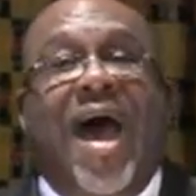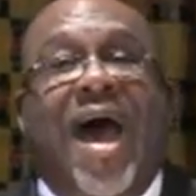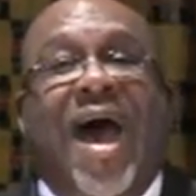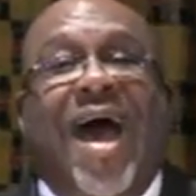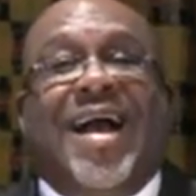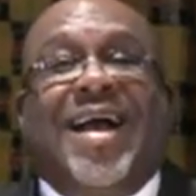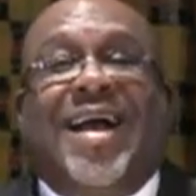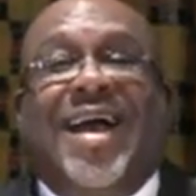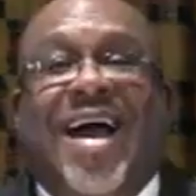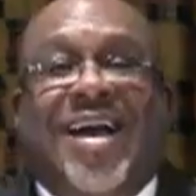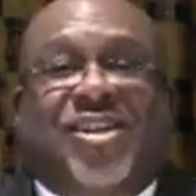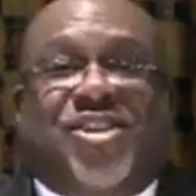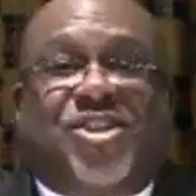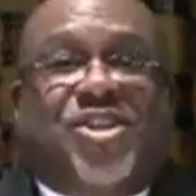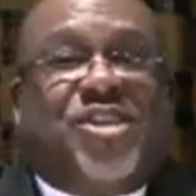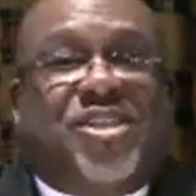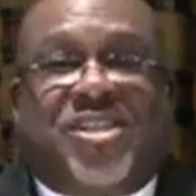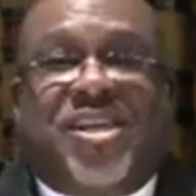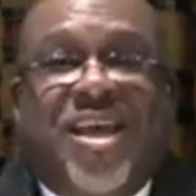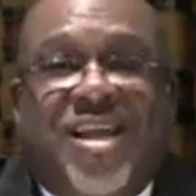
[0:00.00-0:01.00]
I got
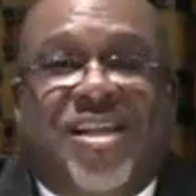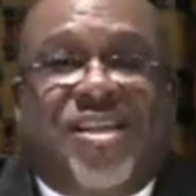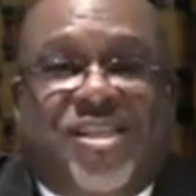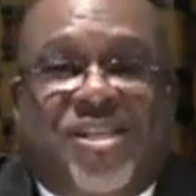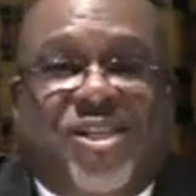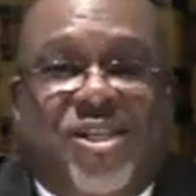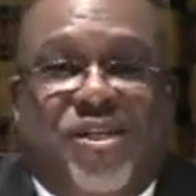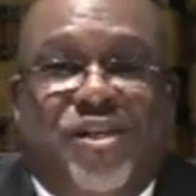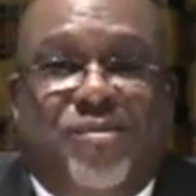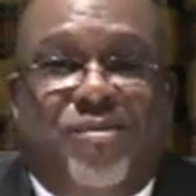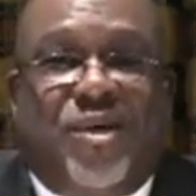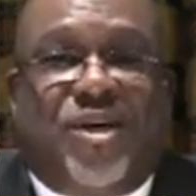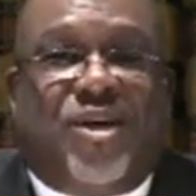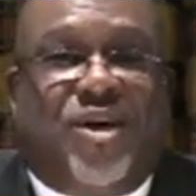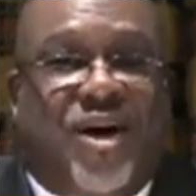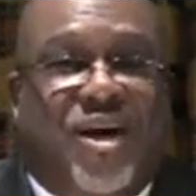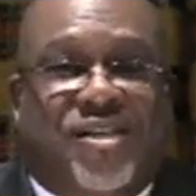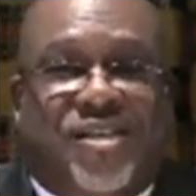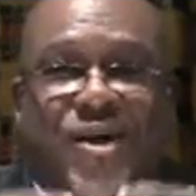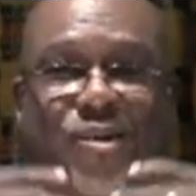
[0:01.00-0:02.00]
to say this to you
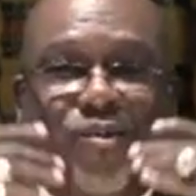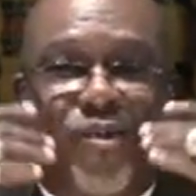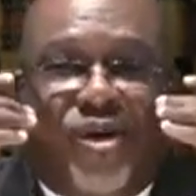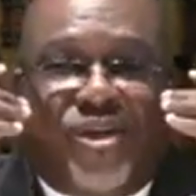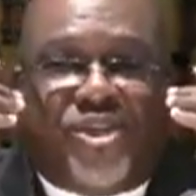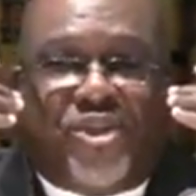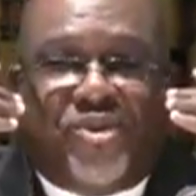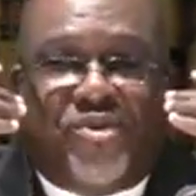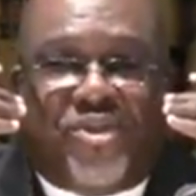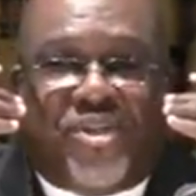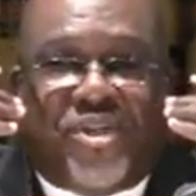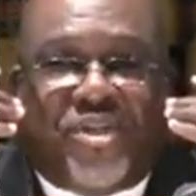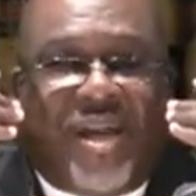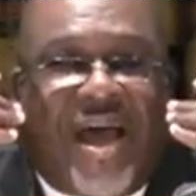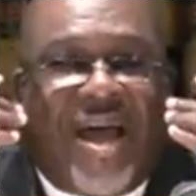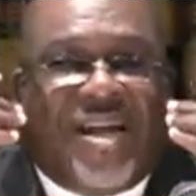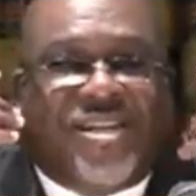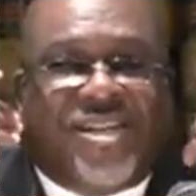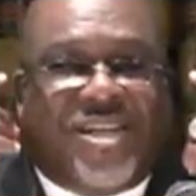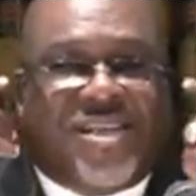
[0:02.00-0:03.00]
because I want you to
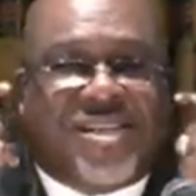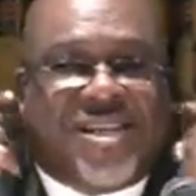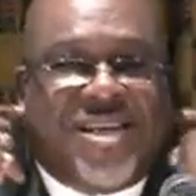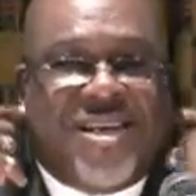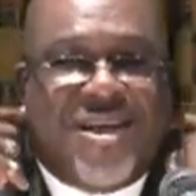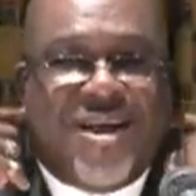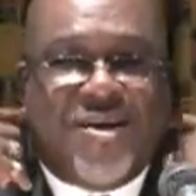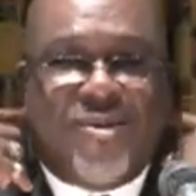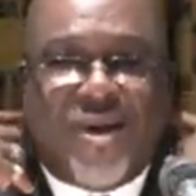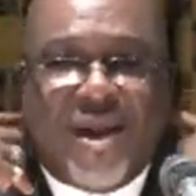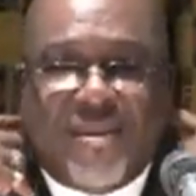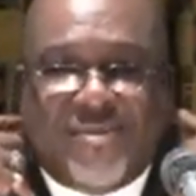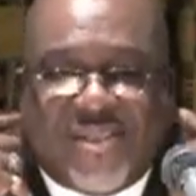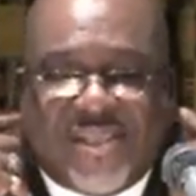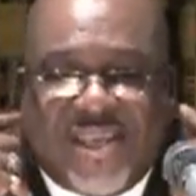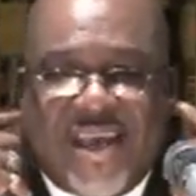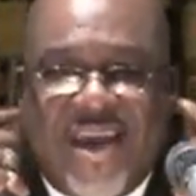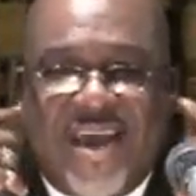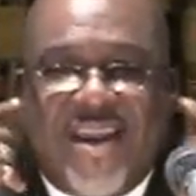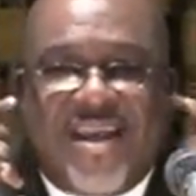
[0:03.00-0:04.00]
not just hear what I'm
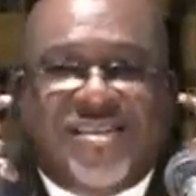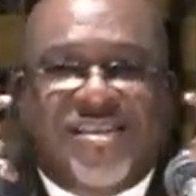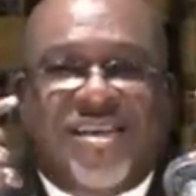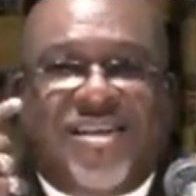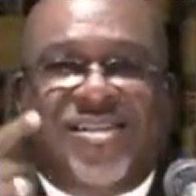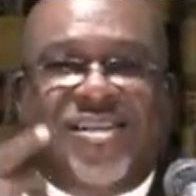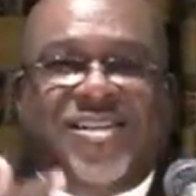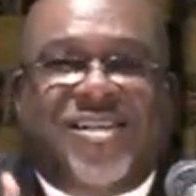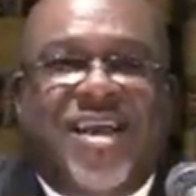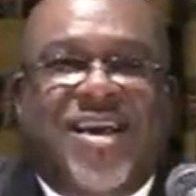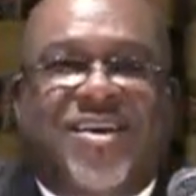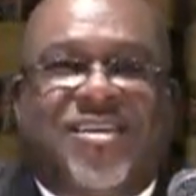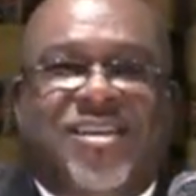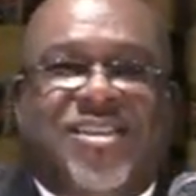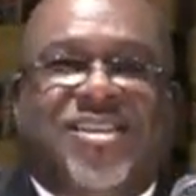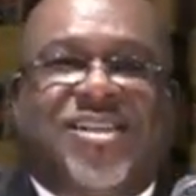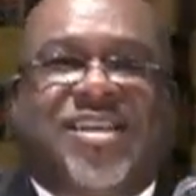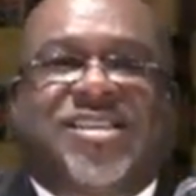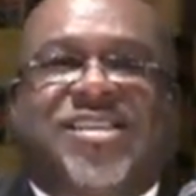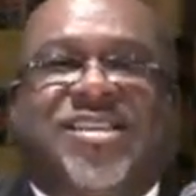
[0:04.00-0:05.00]
saying, as the
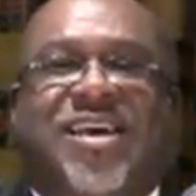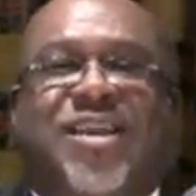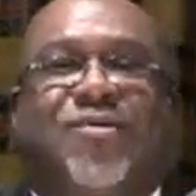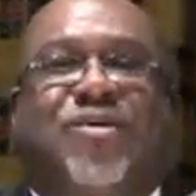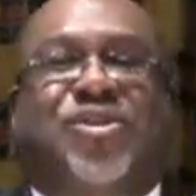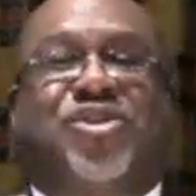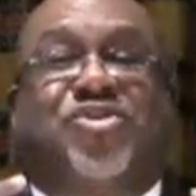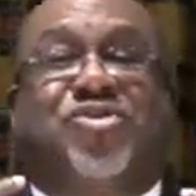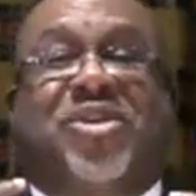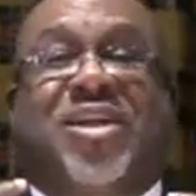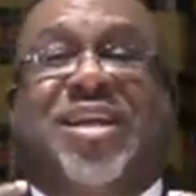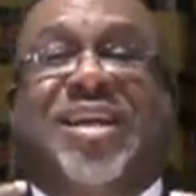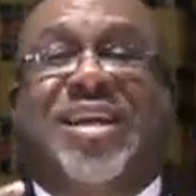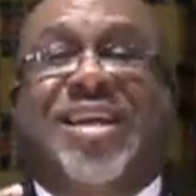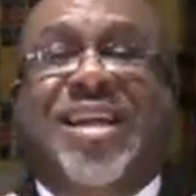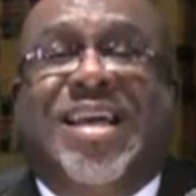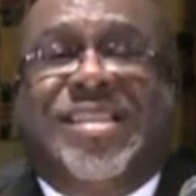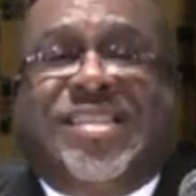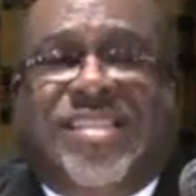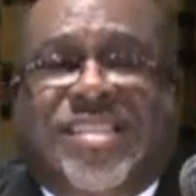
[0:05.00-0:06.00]
elder just said, I want you to
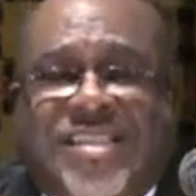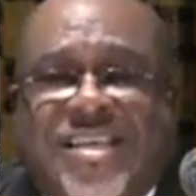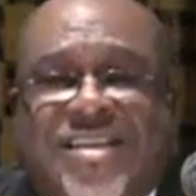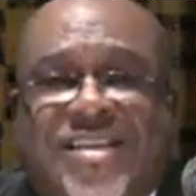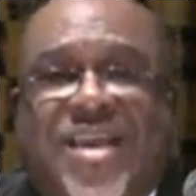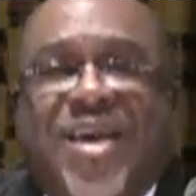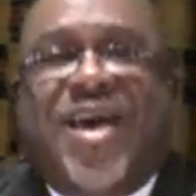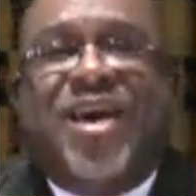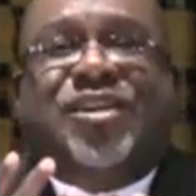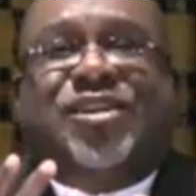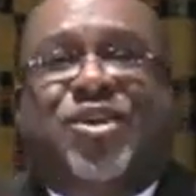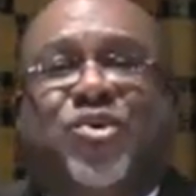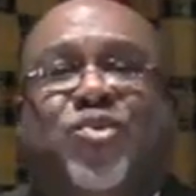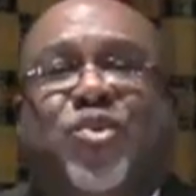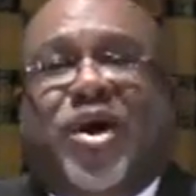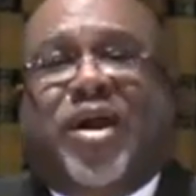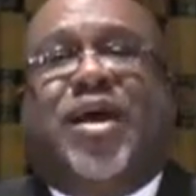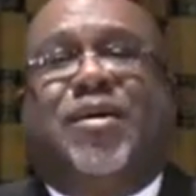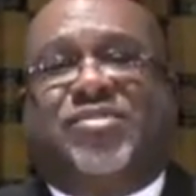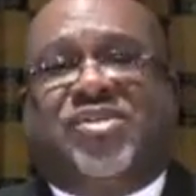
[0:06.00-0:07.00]
listen to
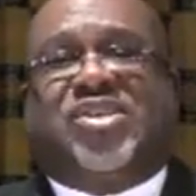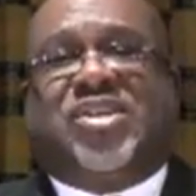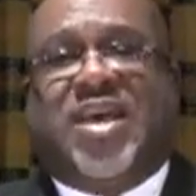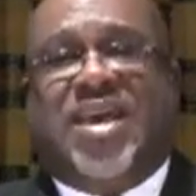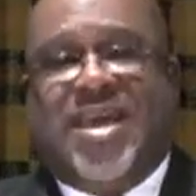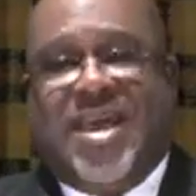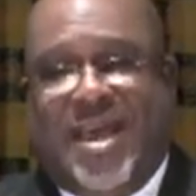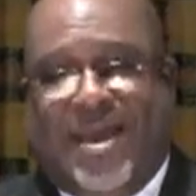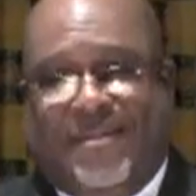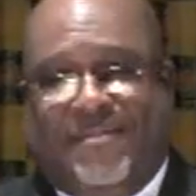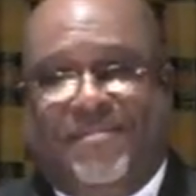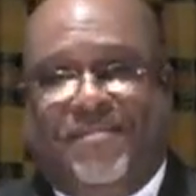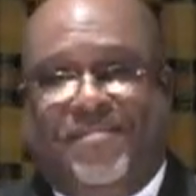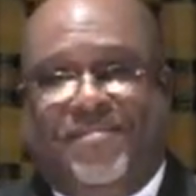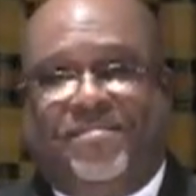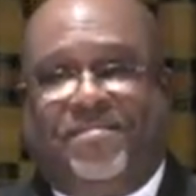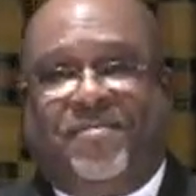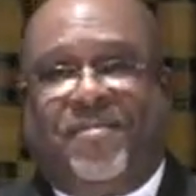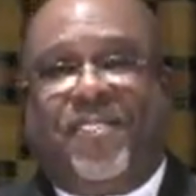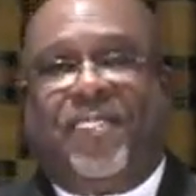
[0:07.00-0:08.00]
what I'm saying.
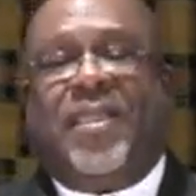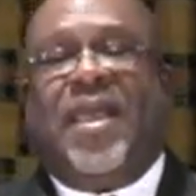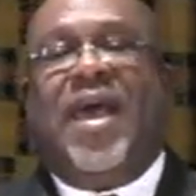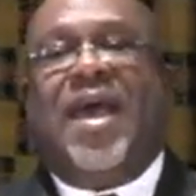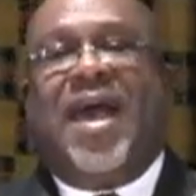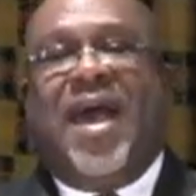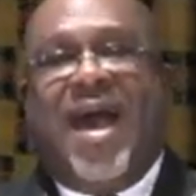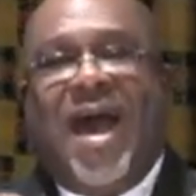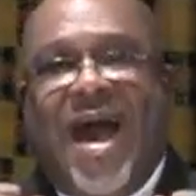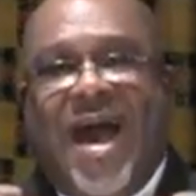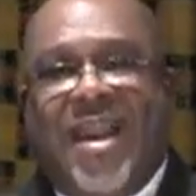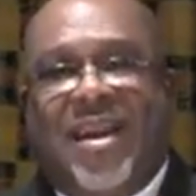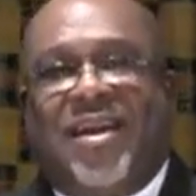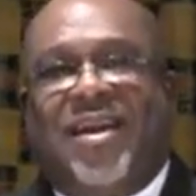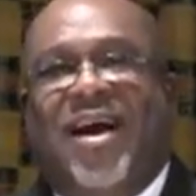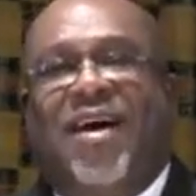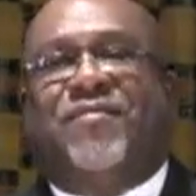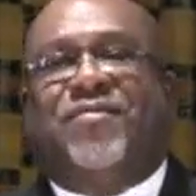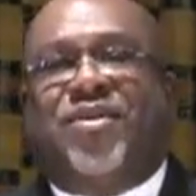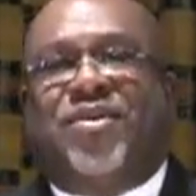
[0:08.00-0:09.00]
I
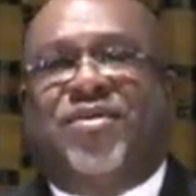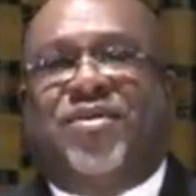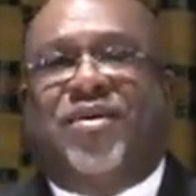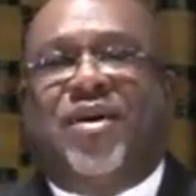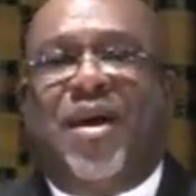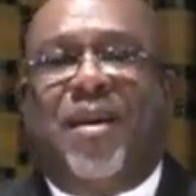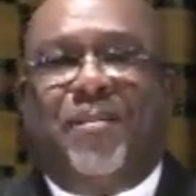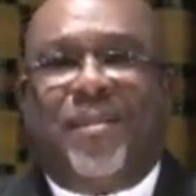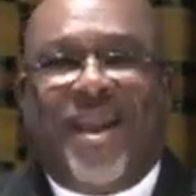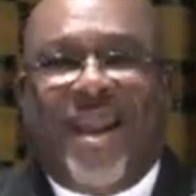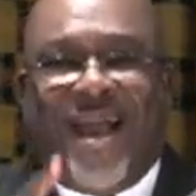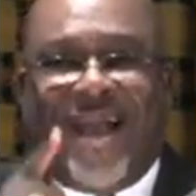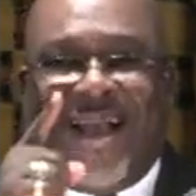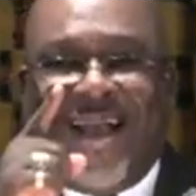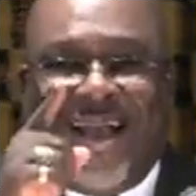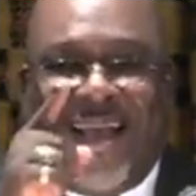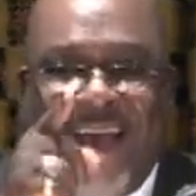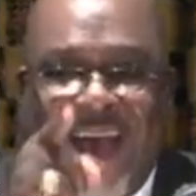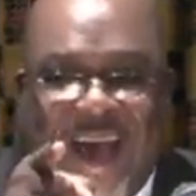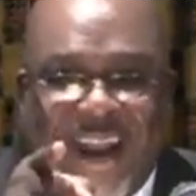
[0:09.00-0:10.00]
love you, but I
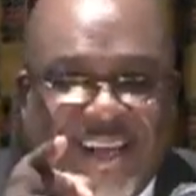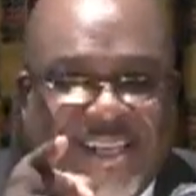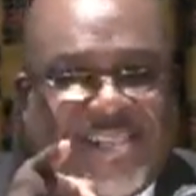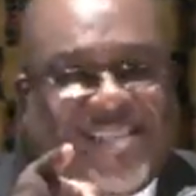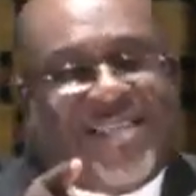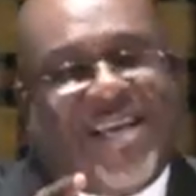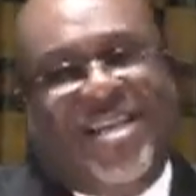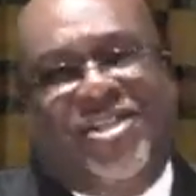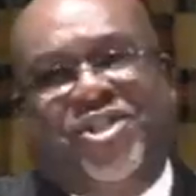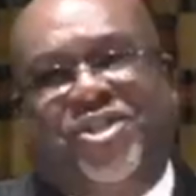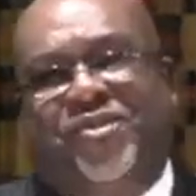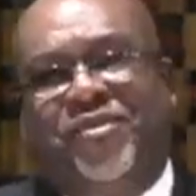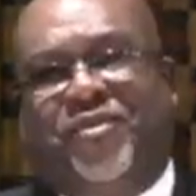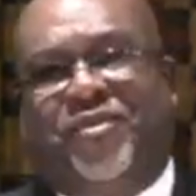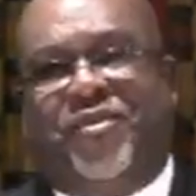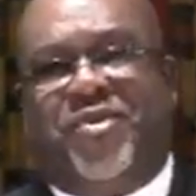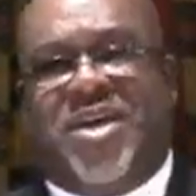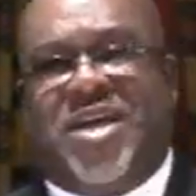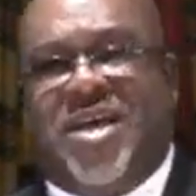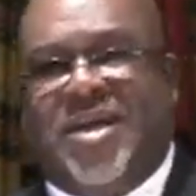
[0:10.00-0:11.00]
gotta set you
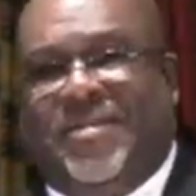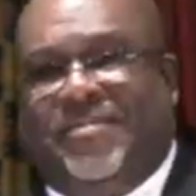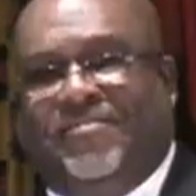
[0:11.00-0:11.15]
free.